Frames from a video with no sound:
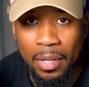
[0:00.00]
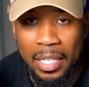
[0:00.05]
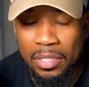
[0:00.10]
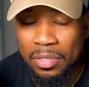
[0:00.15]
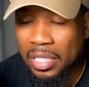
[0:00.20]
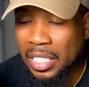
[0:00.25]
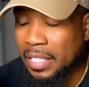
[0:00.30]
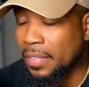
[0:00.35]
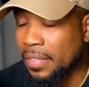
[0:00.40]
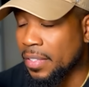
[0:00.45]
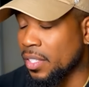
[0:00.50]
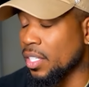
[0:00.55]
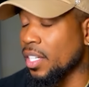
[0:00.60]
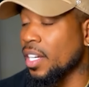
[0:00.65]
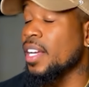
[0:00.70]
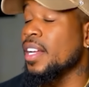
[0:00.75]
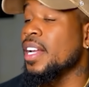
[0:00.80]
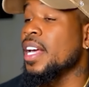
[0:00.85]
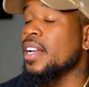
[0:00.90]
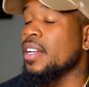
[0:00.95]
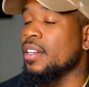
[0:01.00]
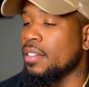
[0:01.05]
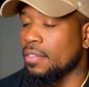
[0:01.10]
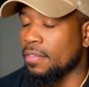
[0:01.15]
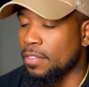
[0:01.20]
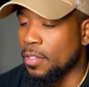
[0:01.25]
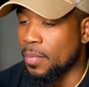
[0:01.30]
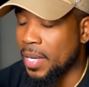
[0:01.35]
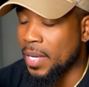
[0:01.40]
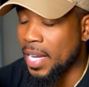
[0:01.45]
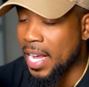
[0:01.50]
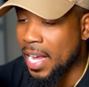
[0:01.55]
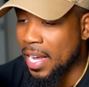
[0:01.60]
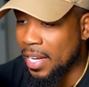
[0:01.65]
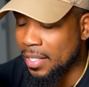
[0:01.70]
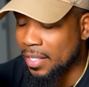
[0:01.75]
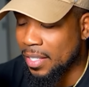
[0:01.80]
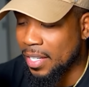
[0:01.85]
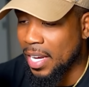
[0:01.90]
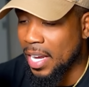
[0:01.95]
right? So even looking at it from
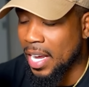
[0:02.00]
that